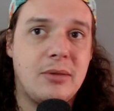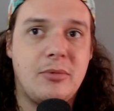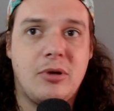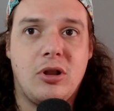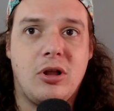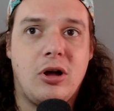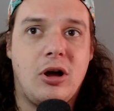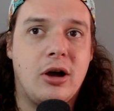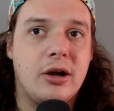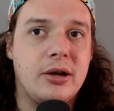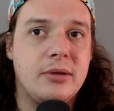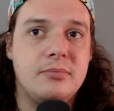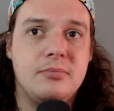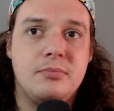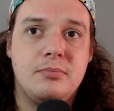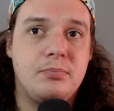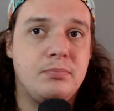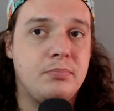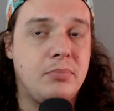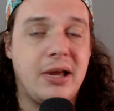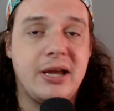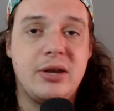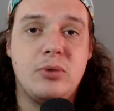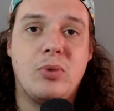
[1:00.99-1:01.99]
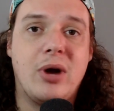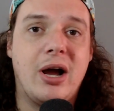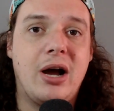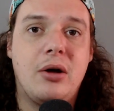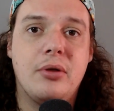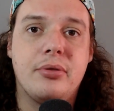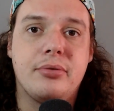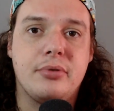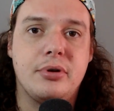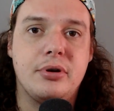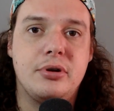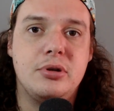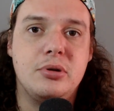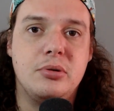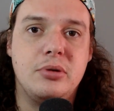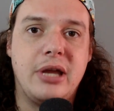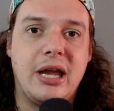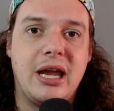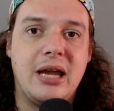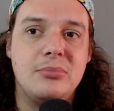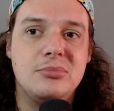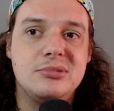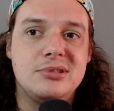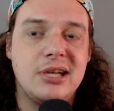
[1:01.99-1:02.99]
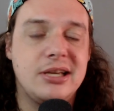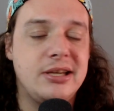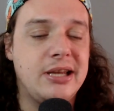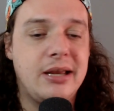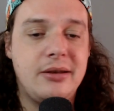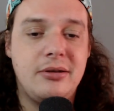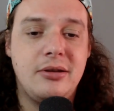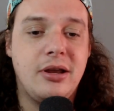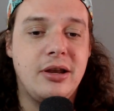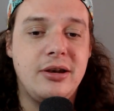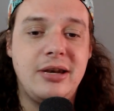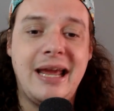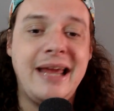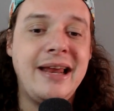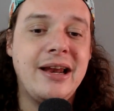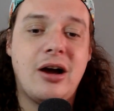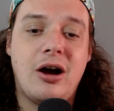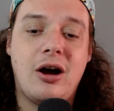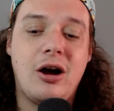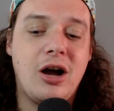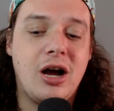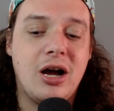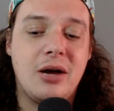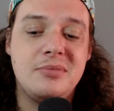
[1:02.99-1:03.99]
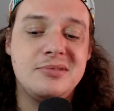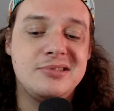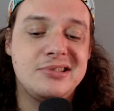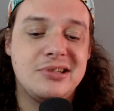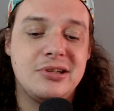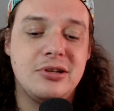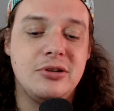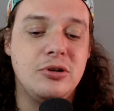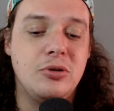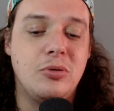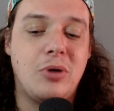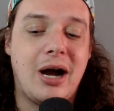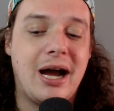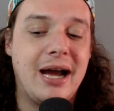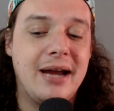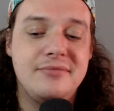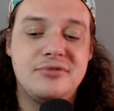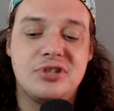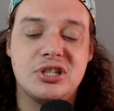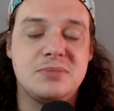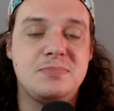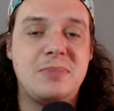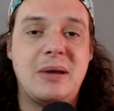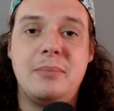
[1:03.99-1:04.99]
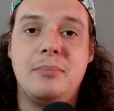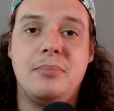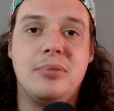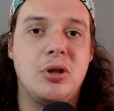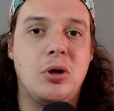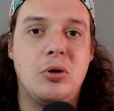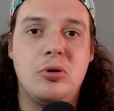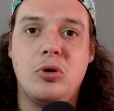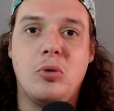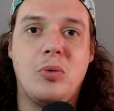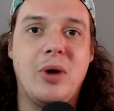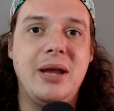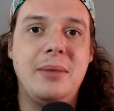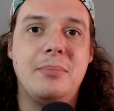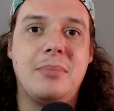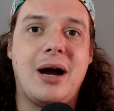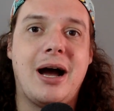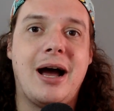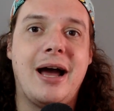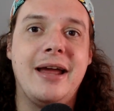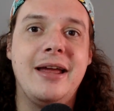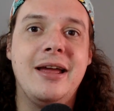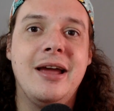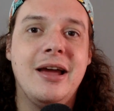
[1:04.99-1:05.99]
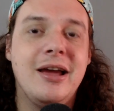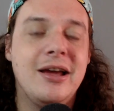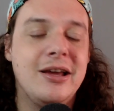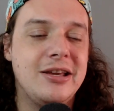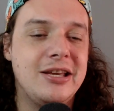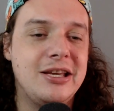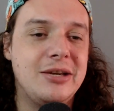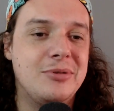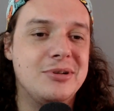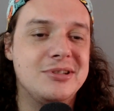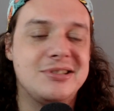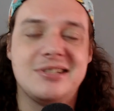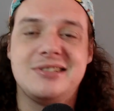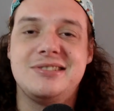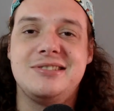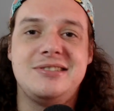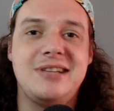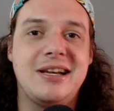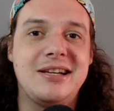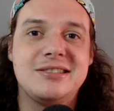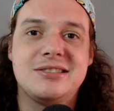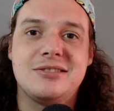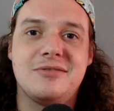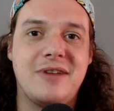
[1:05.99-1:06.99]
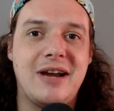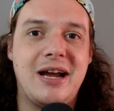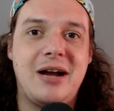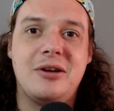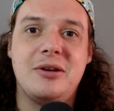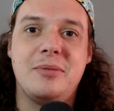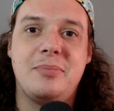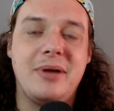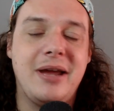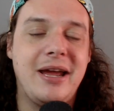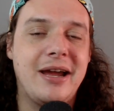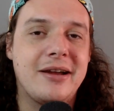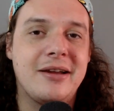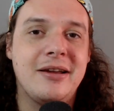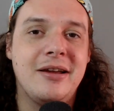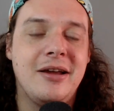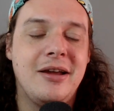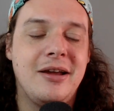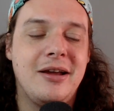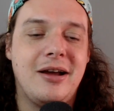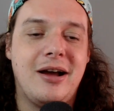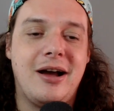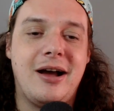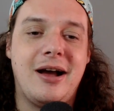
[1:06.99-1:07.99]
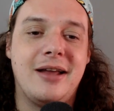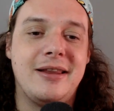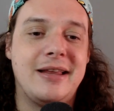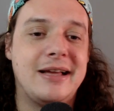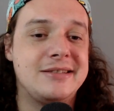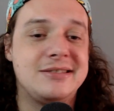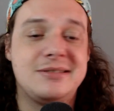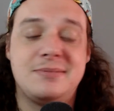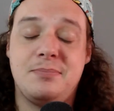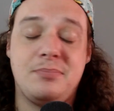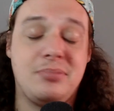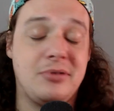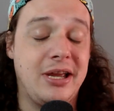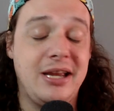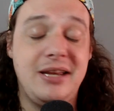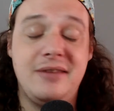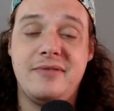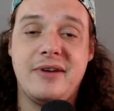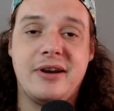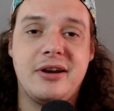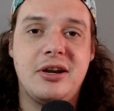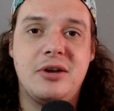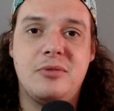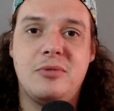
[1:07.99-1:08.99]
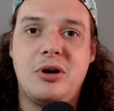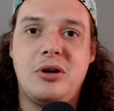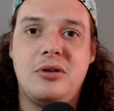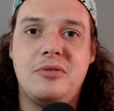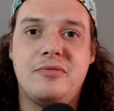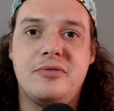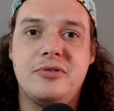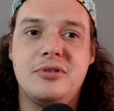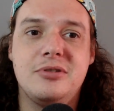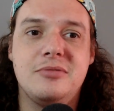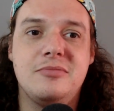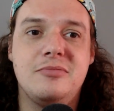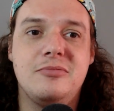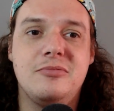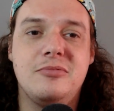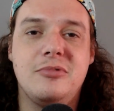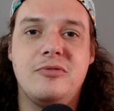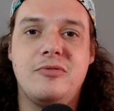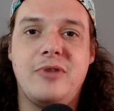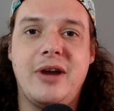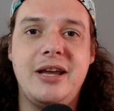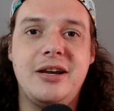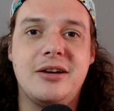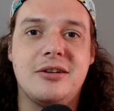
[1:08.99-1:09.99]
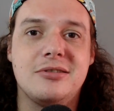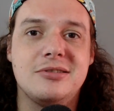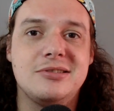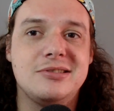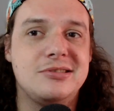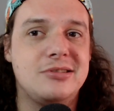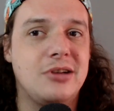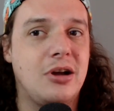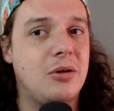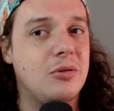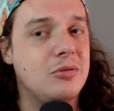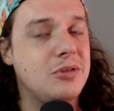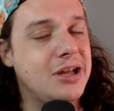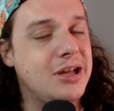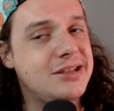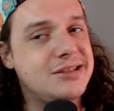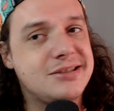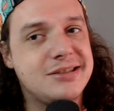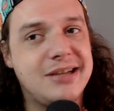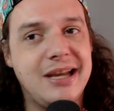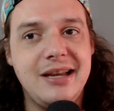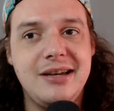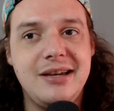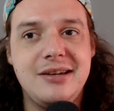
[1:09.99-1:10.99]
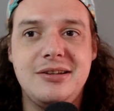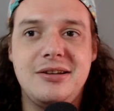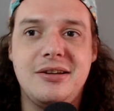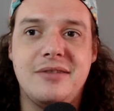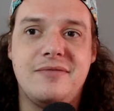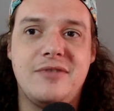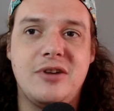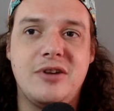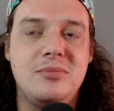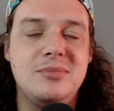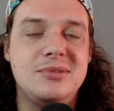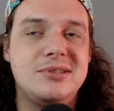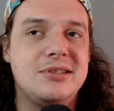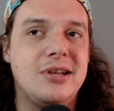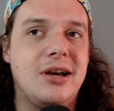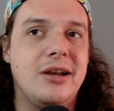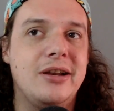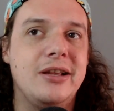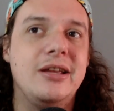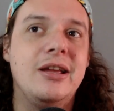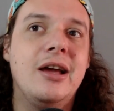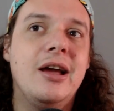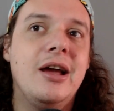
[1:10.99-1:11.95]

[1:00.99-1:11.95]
along and played well through two games. And then Nate Hobbs, who I've just been blown away by, he was a sixth round pick uh, that's played very well for the Raiders. So let's get into the film study